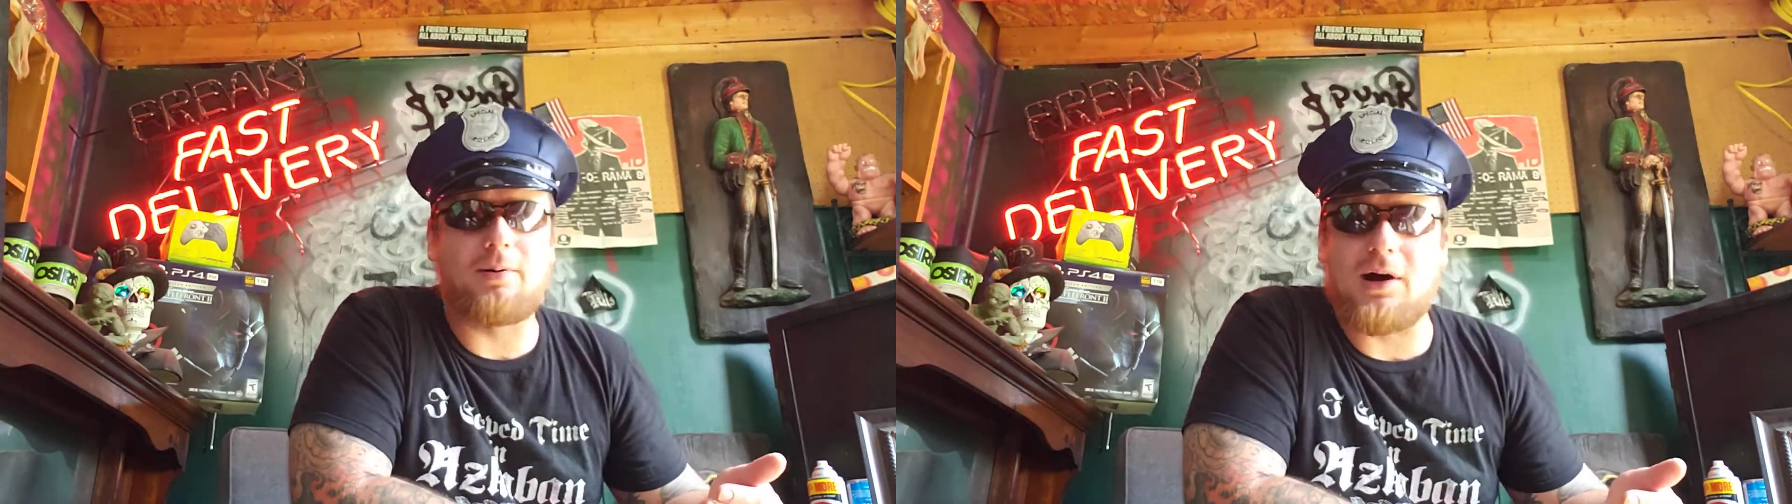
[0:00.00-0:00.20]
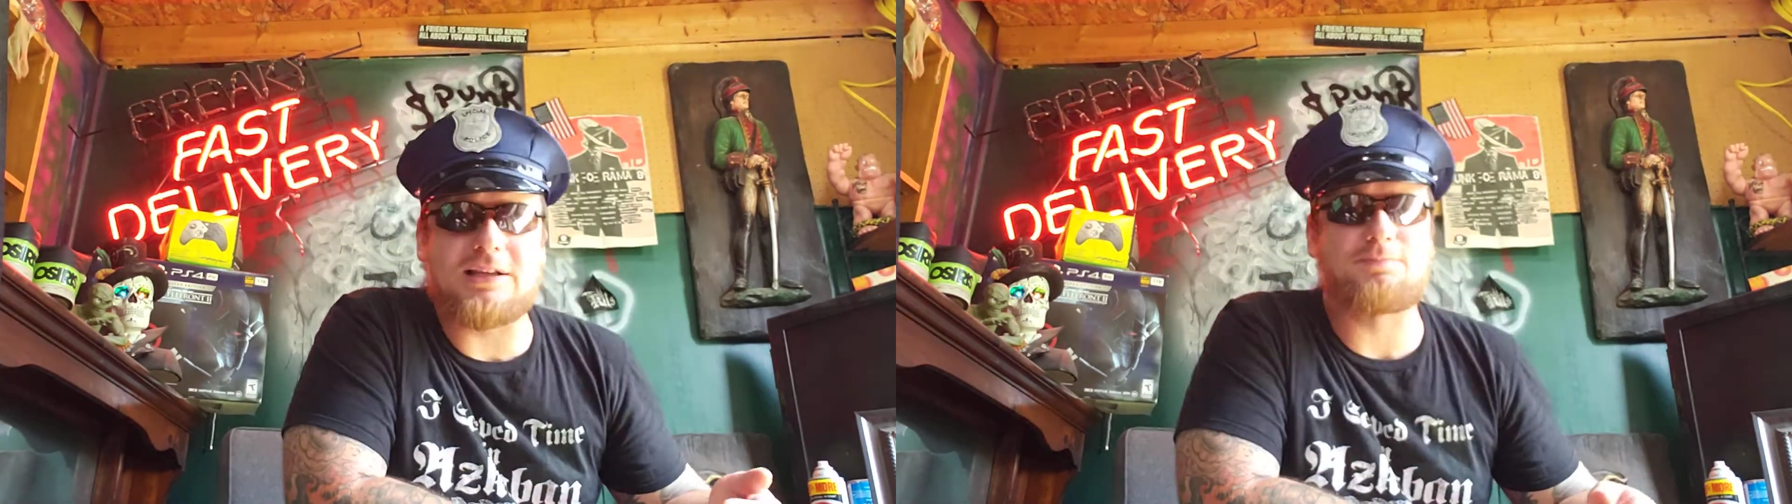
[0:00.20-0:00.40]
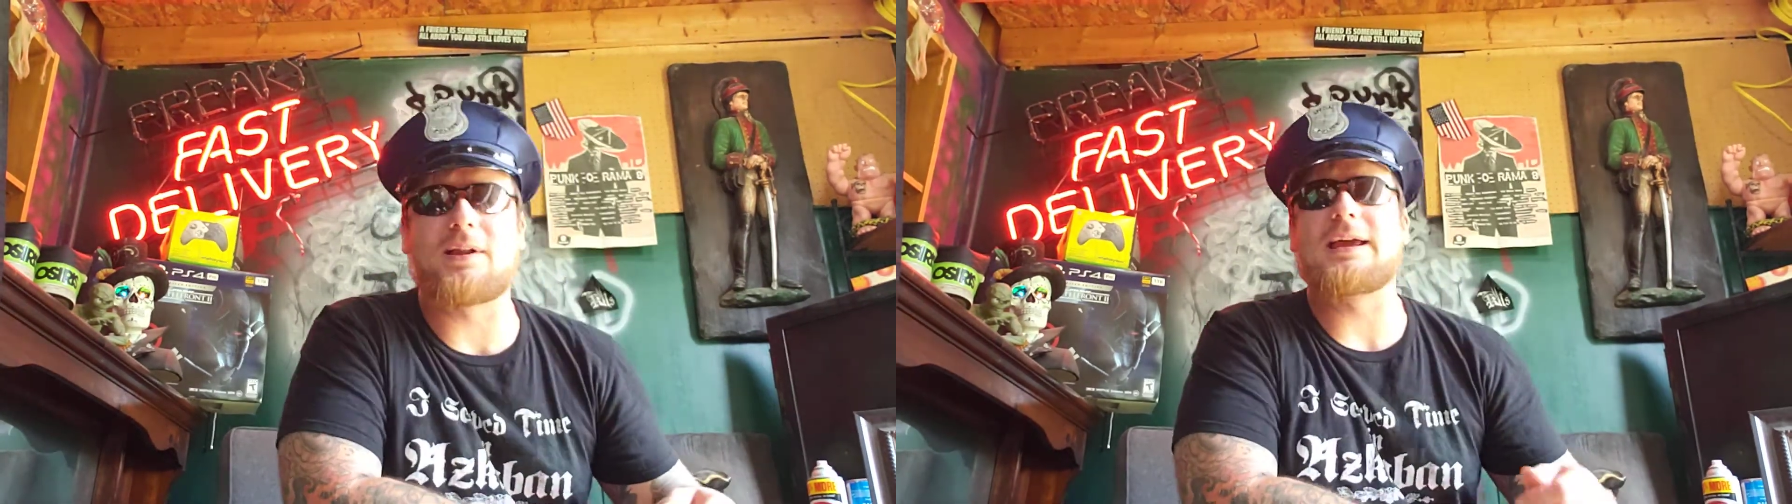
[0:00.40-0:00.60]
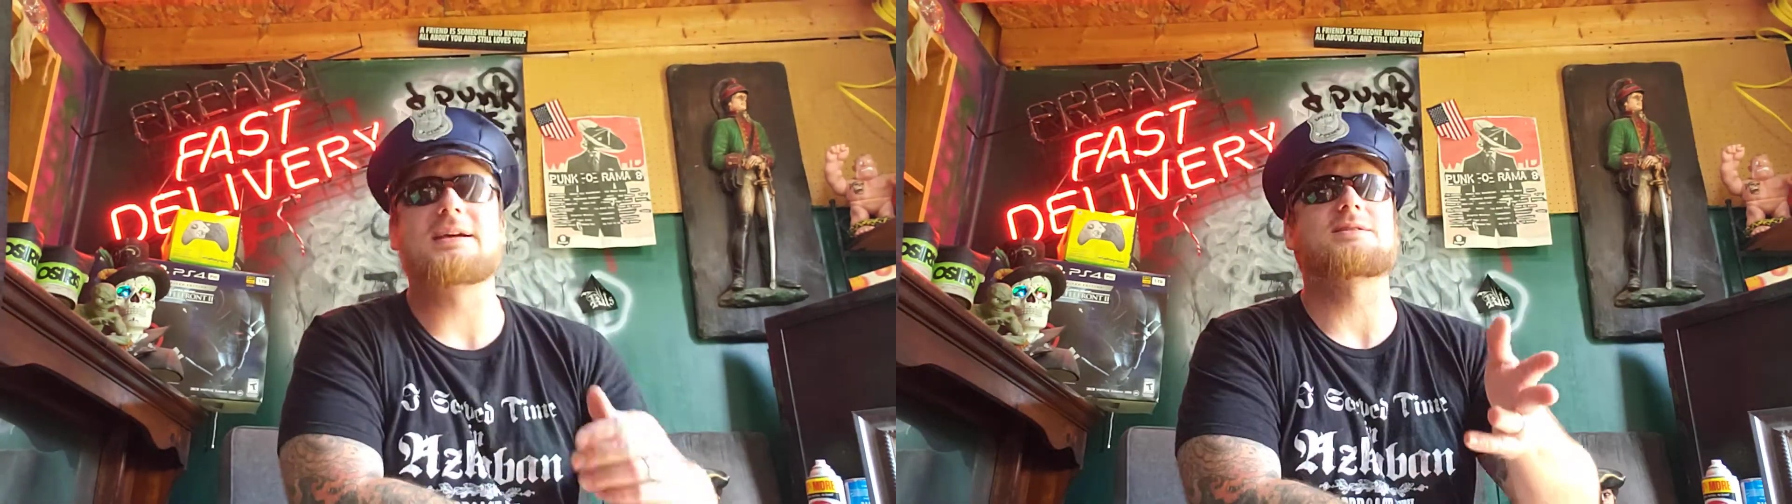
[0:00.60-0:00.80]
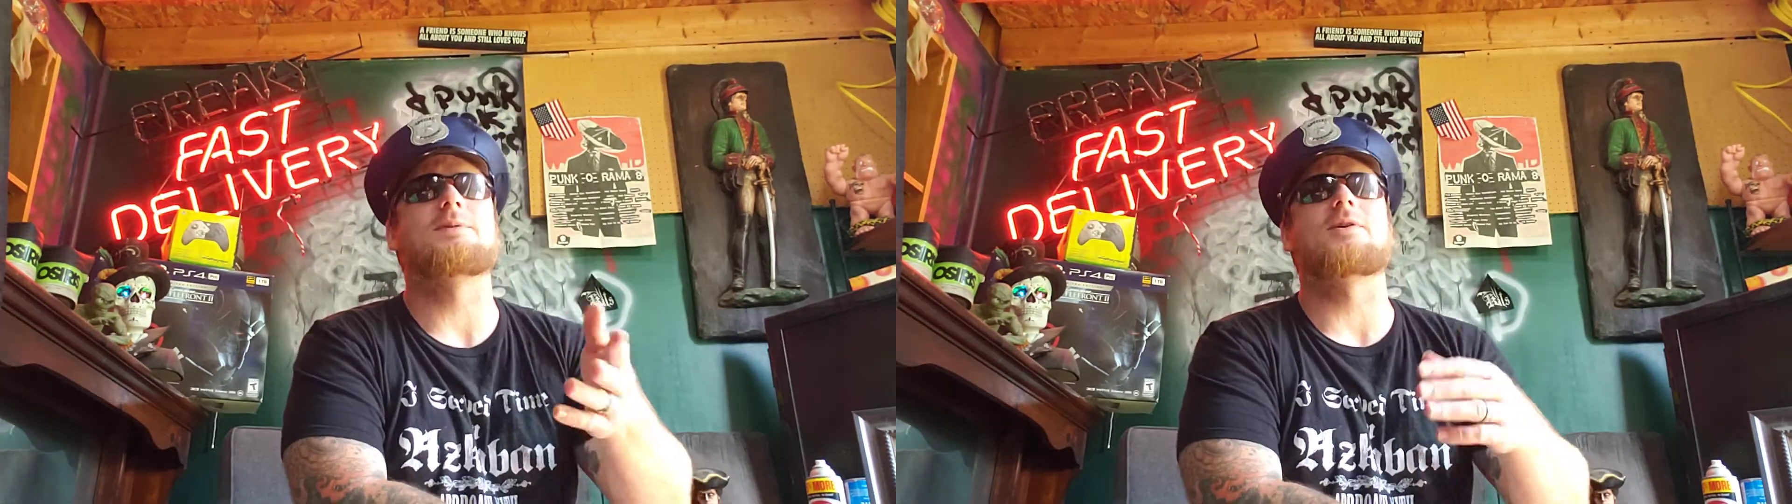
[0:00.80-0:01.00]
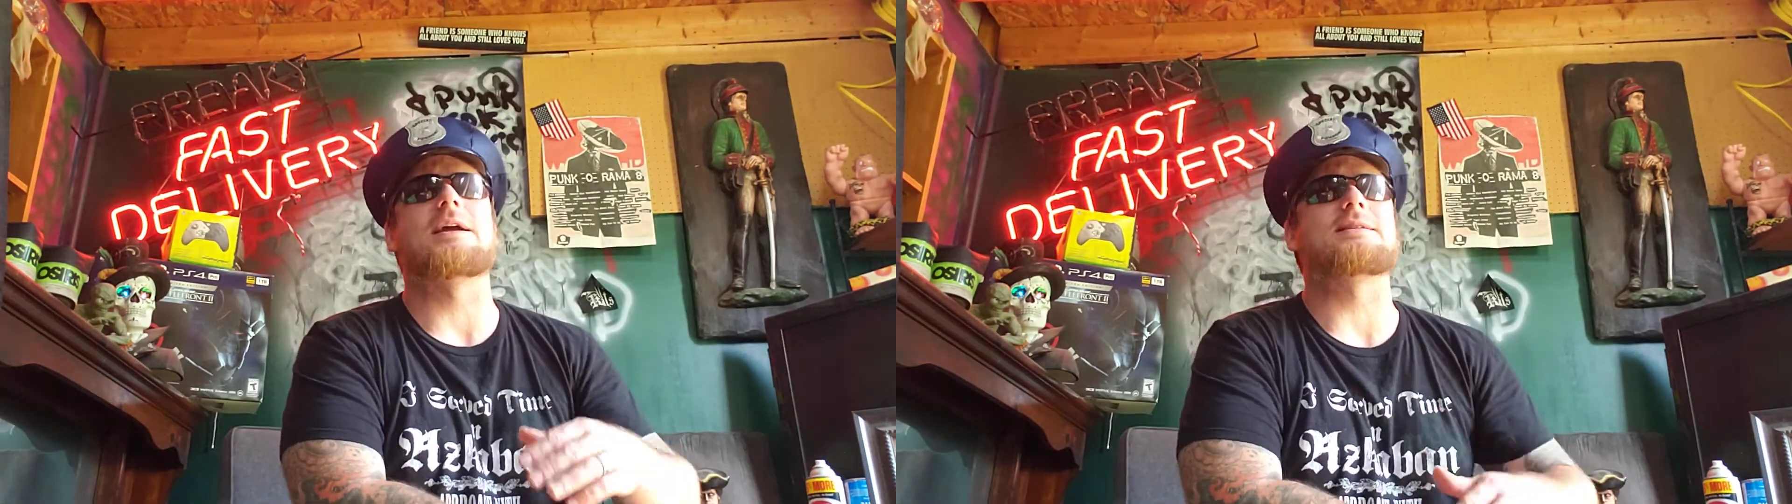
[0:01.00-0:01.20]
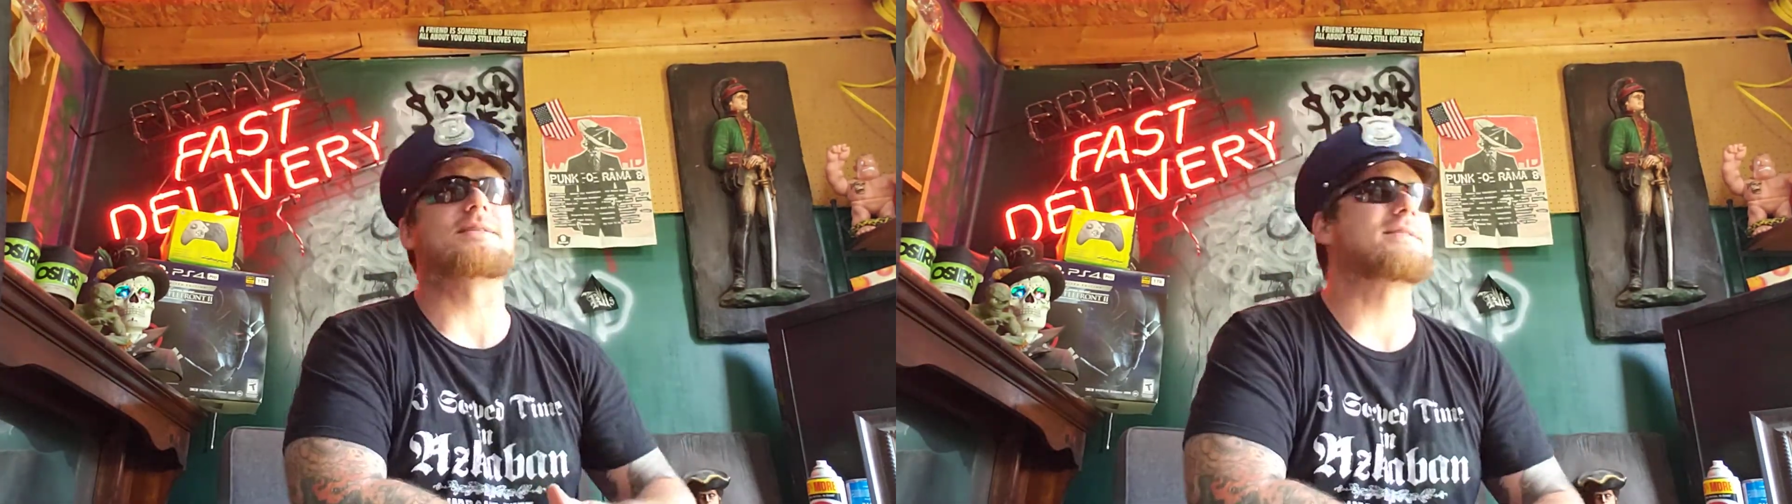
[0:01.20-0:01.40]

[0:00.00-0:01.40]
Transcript: boss play experience,